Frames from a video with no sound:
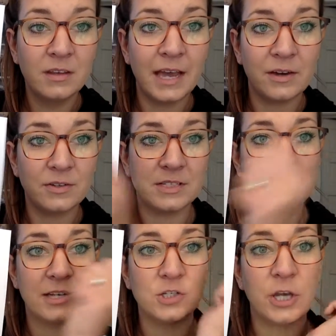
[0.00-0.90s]
How does
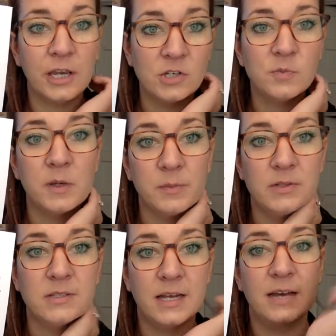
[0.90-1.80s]
that change
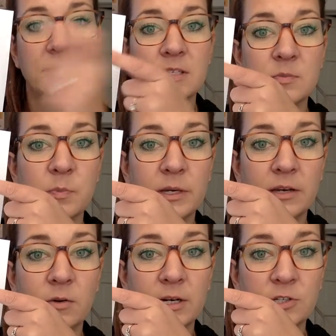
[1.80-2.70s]
people's lives? This
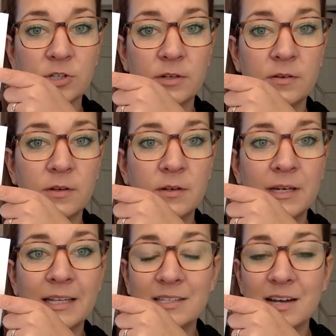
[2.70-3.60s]
big question.
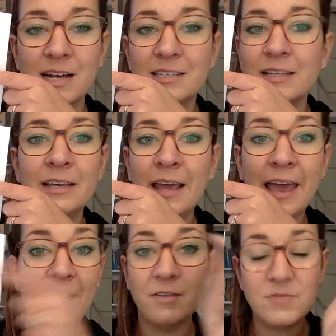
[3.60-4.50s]
It's not
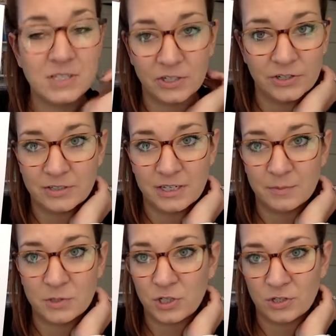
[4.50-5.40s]
have
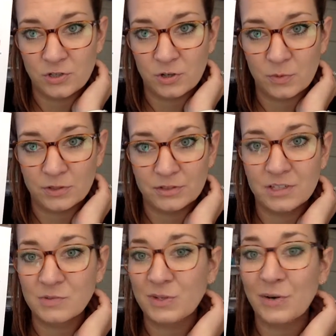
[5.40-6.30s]
stereotypes changed our world,
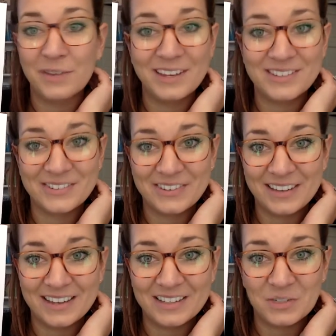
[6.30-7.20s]
because we know the answer to
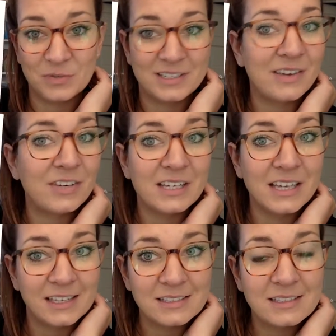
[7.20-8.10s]
that. It's a resounding
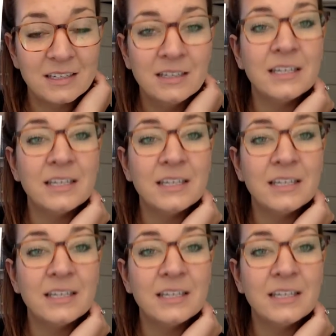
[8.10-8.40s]
yes.